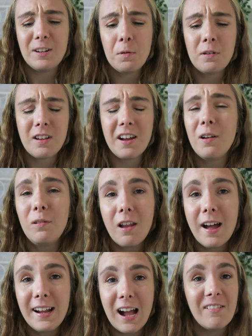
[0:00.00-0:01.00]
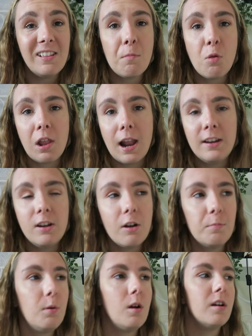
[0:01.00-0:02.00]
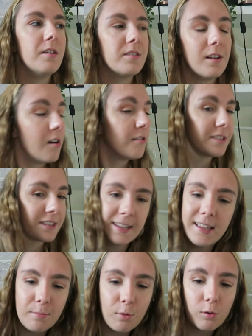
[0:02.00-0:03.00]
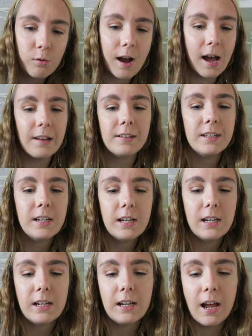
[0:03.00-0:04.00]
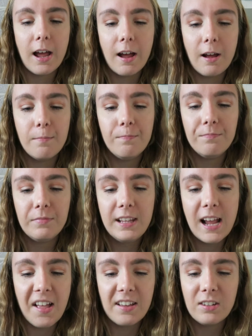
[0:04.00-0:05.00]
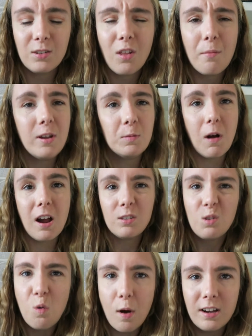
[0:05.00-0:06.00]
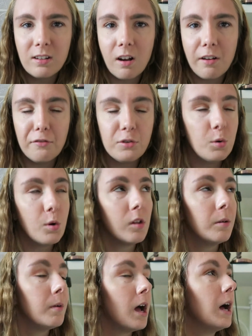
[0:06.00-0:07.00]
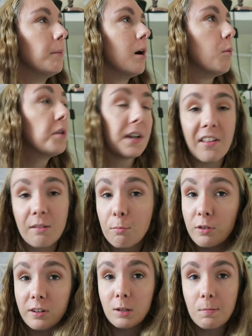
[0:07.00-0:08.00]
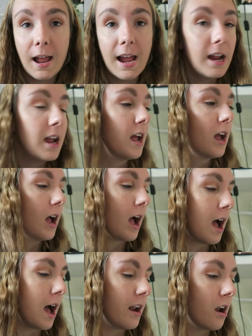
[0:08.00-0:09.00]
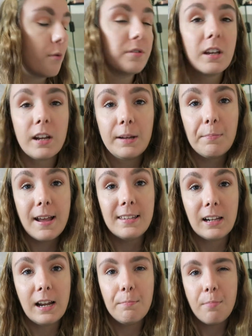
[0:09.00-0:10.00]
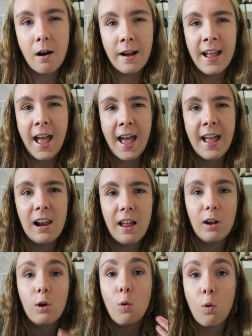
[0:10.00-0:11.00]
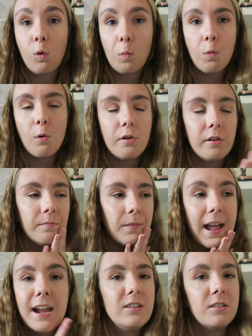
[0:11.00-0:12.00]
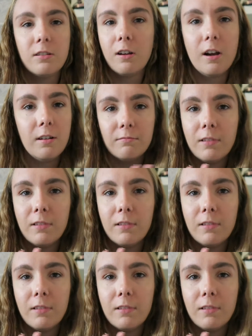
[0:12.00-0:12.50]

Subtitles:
be honest, I don't like having them on the lanyard because I can't see them all, and yeah, it's just not the most practical way to kind of store them. I want to have them on display, and I was going to basically buy a cork board ages ago,